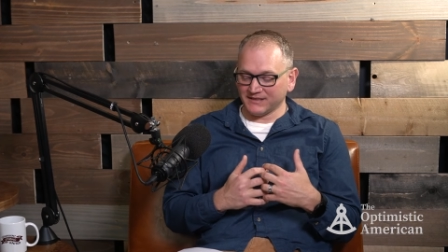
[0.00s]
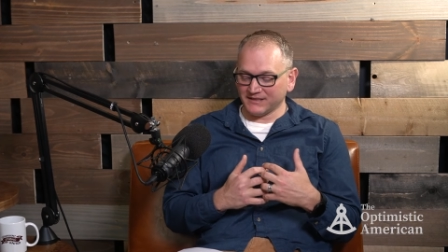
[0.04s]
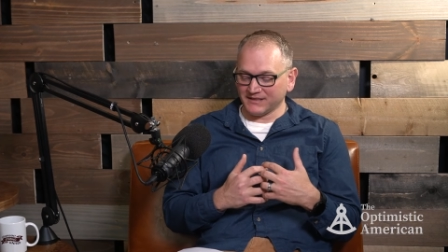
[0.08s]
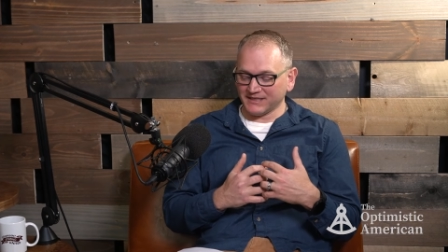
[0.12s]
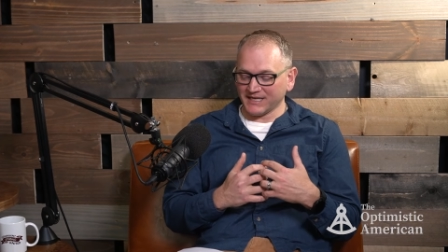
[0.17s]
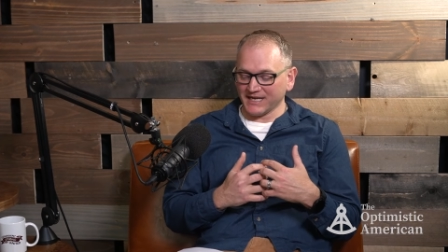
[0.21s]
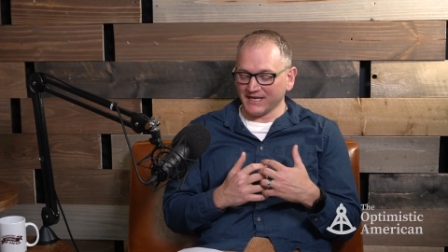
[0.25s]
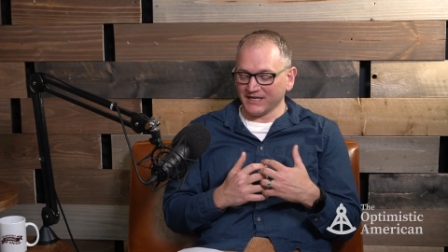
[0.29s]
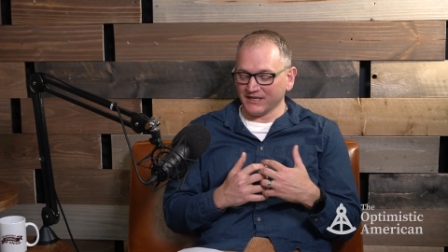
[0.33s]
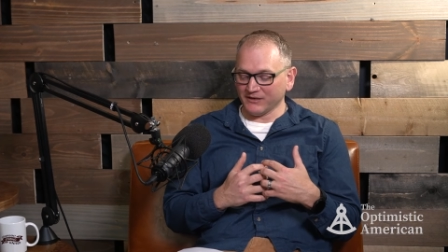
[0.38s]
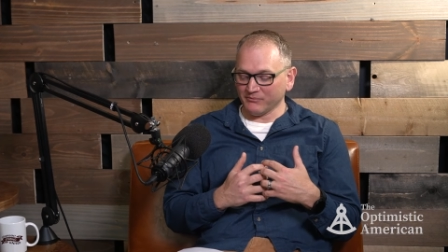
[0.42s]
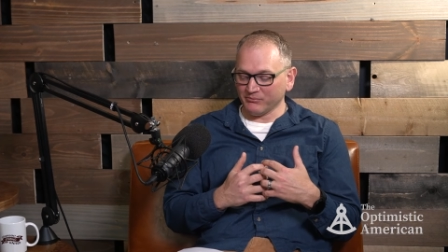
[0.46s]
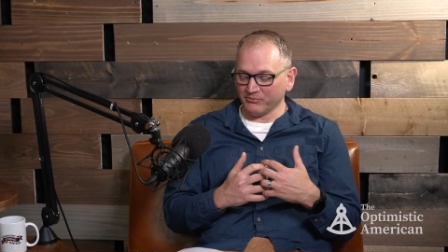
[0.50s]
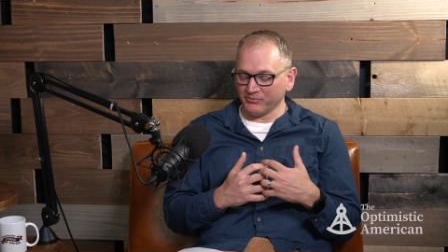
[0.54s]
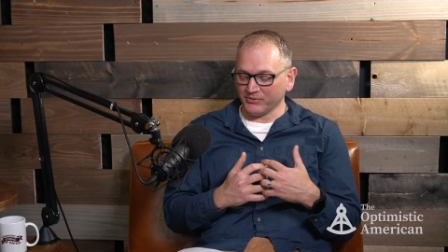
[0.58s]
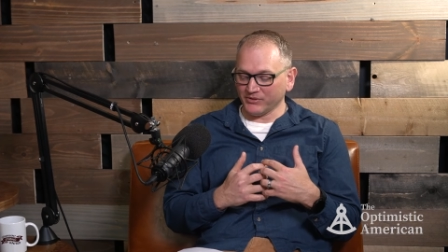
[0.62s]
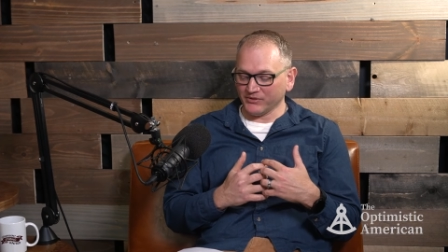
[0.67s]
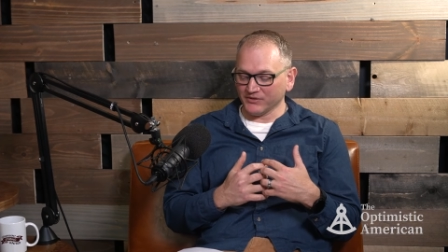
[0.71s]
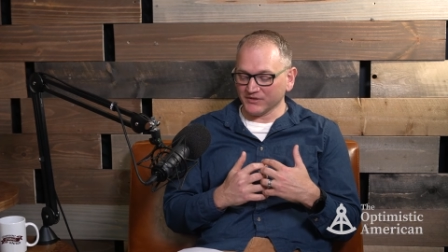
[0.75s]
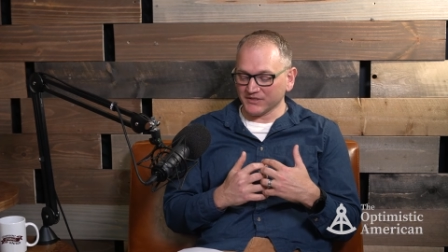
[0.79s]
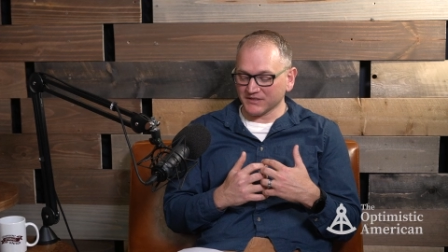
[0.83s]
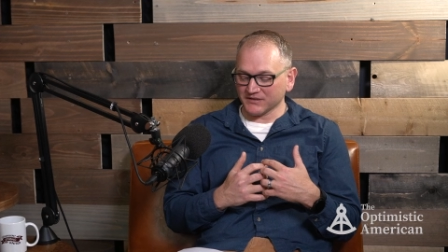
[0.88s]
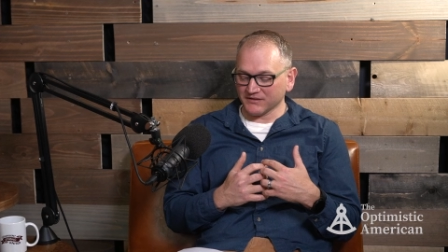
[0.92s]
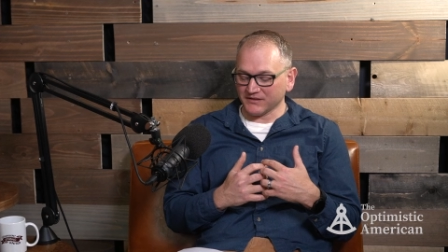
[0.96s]
take it
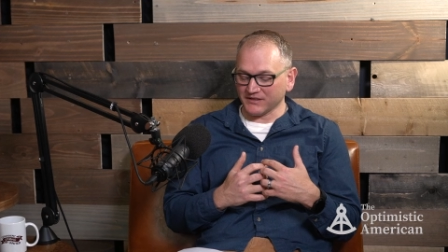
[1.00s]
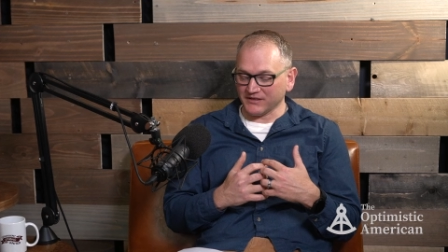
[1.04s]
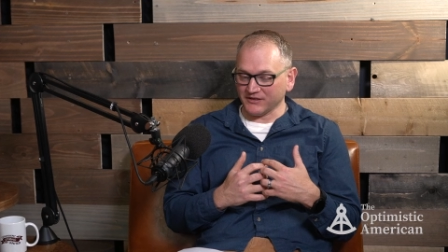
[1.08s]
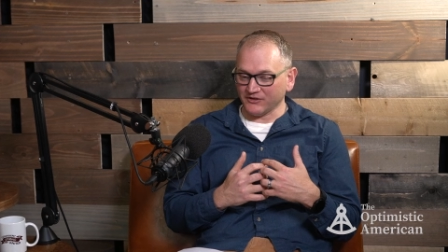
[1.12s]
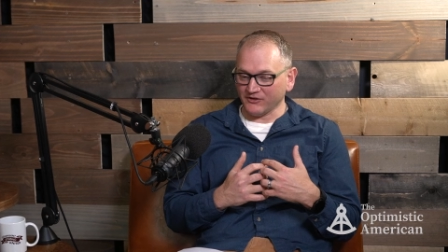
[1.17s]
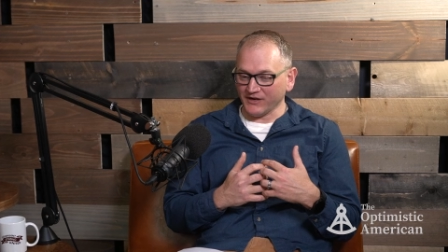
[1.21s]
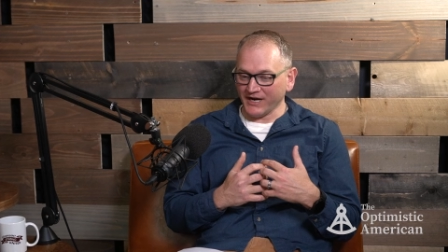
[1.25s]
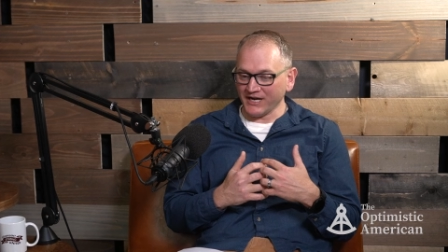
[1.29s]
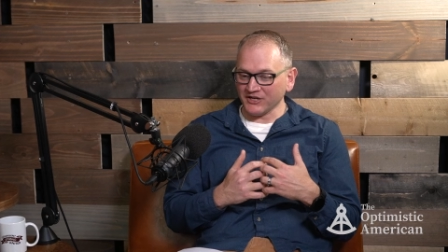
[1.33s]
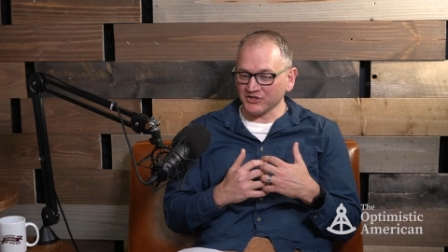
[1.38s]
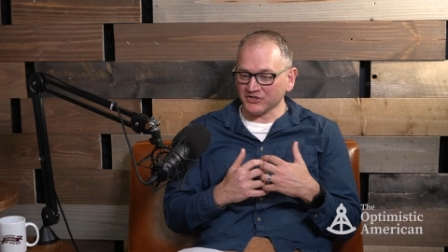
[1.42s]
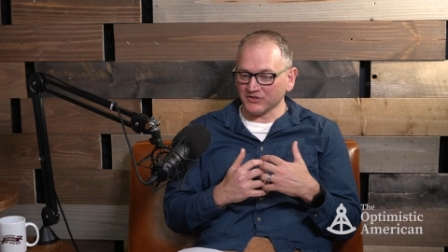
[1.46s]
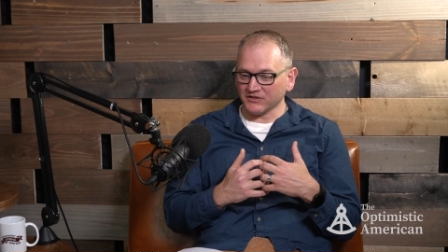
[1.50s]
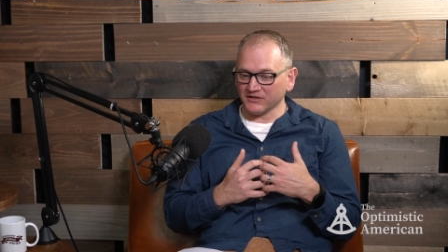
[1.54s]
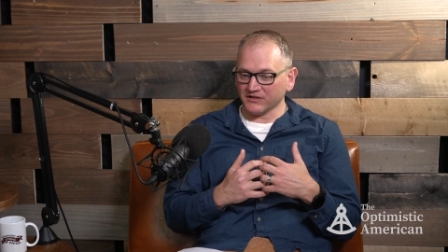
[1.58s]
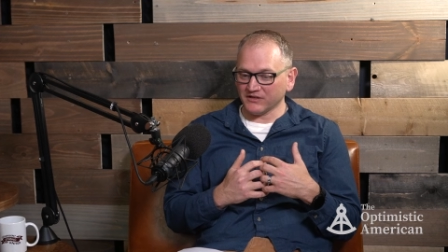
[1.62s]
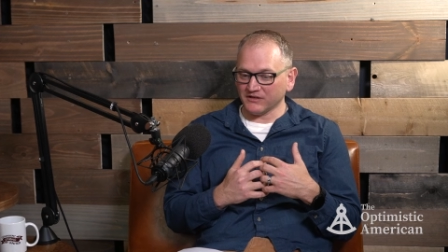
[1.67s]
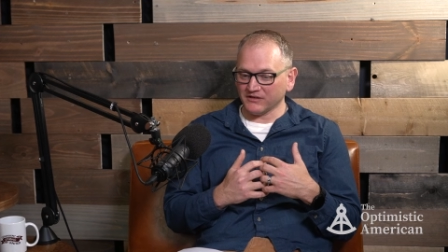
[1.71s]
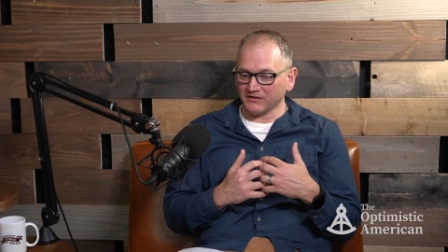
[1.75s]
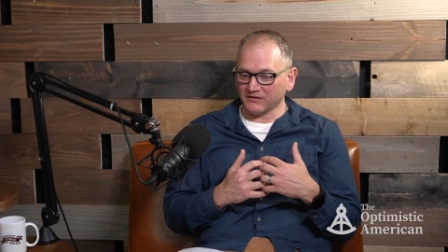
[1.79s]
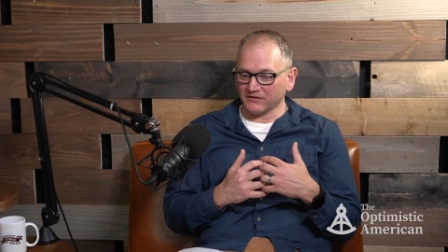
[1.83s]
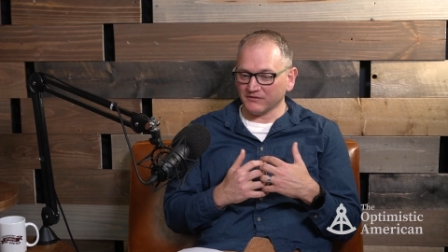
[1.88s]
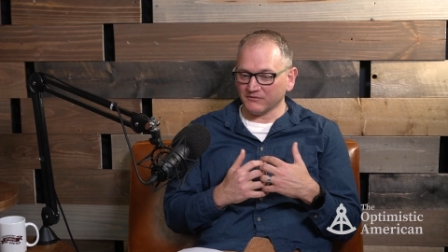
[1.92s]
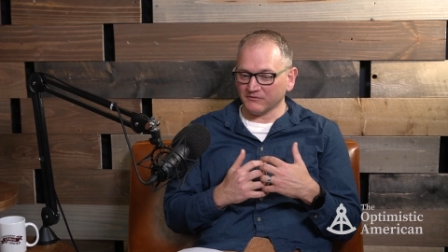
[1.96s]
personally, you're
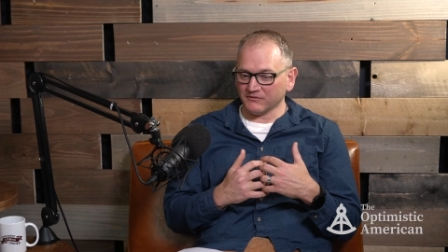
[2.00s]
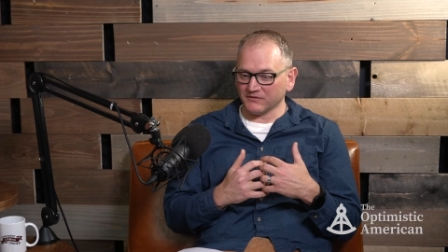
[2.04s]
actually